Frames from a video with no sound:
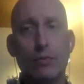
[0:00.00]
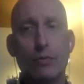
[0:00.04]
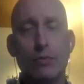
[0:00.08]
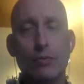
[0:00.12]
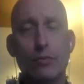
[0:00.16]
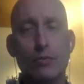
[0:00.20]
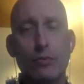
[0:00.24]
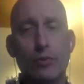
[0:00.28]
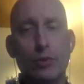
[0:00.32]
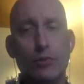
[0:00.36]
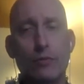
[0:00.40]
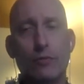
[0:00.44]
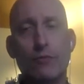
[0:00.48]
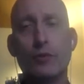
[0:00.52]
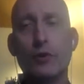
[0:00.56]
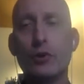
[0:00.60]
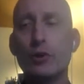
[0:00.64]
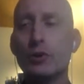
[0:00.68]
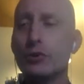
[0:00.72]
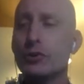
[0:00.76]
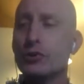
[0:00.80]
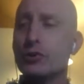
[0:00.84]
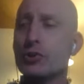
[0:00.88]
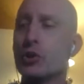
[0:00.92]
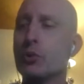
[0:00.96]
the
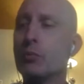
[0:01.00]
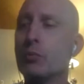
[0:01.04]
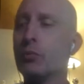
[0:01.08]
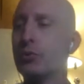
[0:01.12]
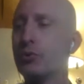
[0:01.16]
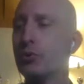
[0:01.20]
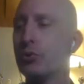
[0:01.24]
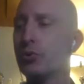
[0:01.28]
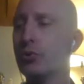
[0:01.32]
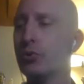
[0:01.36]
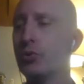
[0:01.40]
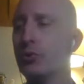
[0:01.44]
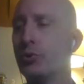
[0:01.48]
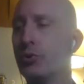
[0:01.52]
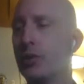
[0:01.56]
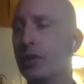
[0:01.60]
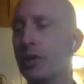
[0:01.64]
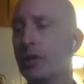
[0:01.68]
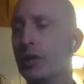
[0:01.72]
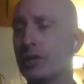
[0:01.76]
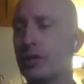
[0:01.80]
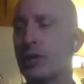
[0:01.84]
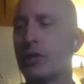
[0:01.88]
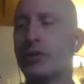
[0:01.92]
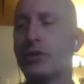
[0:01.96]
first noble truth
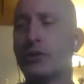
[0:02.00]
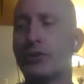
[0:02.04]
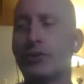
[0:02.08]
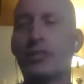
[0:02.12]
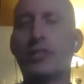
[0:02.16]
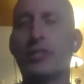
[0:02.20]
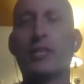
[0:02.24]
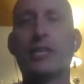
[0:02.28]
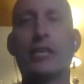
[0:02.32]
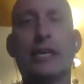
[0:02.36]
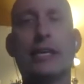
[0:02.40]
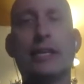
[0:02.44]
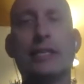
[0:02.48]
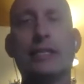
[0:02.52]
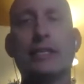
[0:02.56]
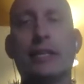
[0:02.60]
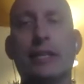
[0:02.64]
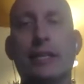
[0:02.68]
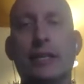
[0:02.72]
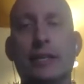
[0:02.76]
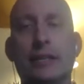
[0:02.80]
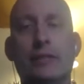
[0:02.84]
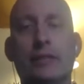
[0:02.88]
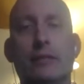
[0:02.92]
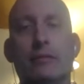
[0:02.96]
is
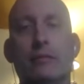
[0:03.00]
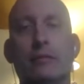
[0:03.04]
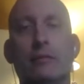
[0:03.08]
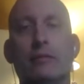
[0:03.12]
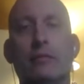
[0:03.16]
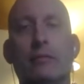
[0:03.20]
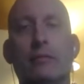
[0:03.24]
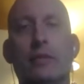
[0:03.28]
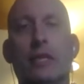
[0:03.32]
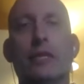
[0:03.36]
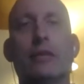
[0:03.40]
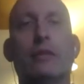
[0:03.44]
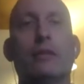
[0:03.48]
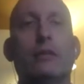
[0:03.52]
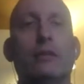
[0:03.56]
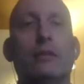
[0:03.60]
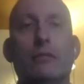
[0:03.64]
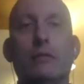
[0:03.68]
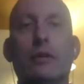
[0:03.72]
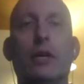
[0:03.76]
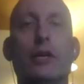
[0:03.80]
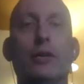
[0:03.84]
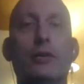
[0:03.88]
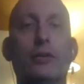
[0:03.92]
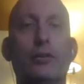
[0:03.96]
understanding that
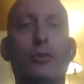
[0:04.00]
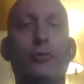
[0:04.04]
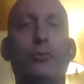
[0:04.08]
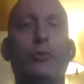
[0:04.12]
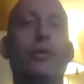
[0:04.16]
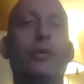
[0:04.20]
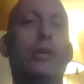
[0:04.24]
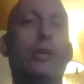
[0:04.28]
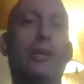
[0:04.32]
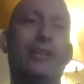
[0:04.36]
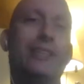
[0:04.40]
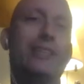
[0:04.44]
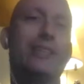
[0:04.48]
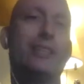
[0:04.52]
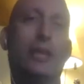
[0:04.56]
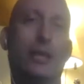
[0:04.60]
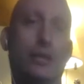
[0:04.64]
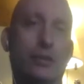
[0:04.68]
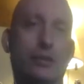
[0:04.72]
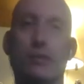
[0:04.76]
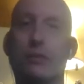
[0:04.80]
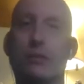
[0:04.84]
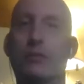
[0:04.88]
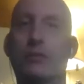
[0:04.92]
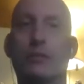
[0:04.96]
dukkha
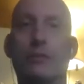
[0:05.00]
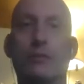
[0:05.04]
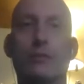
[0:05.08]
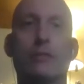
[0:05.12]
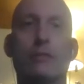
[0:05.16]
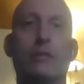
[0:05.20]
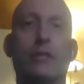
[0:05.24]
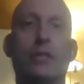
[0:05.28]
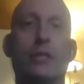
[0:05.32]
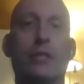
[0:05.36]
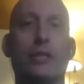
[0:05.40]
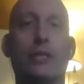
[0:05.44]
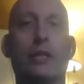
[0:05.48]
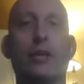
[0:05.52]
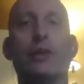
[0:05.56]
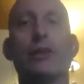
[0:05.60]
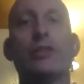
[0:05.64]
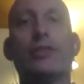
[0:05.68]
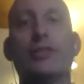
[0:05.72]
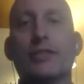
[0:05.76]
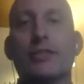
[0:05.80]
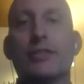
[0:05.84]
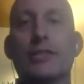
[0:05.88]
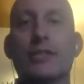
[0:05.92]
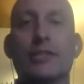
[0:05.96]
exists, that there
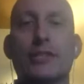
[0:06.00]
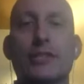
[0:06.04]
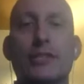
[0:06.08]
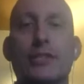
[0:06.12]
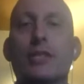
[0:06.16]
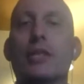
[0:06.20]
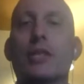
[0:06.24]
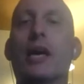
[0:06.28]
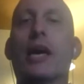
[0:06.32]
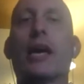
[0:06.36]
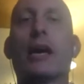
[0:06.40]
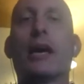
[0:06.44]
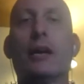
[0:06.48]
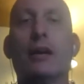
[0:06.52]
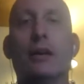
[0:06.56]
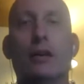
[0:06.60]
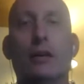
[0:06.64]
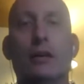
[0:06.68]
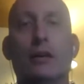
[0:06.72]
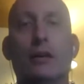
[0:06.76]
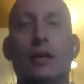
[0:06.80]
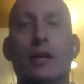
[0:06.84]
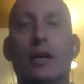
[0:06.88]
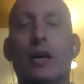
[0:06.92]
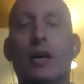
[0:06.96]
is this thing
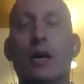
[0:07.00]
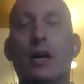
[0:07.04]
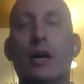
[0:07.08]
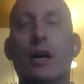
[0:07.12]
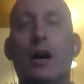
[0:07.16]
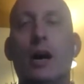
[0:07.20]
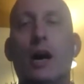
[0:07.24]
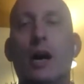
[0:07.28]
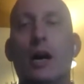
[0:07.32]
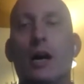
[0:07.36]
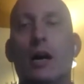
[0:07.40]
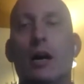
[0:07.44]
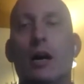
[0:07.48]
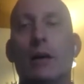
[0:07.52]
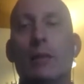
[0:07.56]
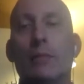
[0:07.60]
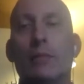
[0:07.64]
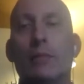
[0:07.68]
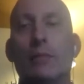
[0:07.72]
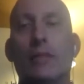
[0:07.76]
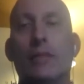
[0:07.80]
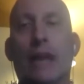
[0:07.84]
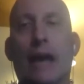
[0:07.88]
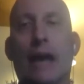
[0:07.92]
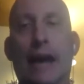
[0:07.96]

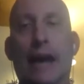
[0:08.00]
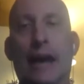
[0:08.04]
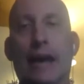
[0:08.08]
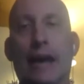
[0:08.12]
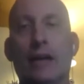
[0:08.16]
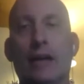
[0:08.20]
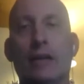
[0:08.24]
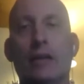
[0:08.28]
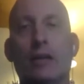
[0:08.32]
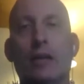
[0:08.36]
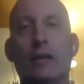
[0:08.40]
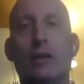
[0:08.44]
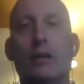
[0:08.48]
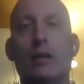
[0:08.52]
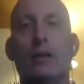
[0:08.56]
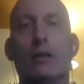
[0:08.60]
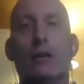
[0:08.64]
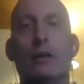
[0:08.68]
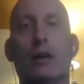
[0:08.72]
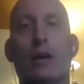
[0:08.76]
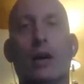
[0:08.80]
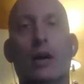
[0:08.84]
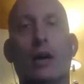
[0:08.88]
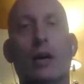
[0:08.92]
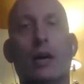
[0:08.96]
that
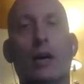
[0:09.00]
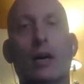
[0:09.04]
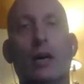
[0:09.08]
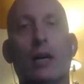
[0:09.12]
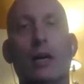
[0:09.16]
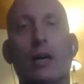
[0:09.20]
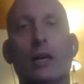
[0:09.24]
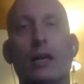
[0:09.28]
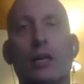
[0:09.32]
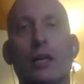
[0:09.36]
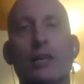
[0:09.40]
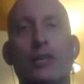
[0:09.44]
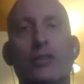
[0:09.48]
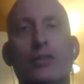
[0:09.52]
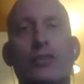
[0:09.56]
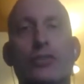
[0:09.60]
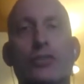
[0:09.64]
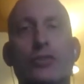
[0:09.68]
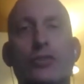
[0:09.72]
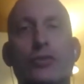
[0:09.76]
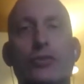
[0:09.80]
is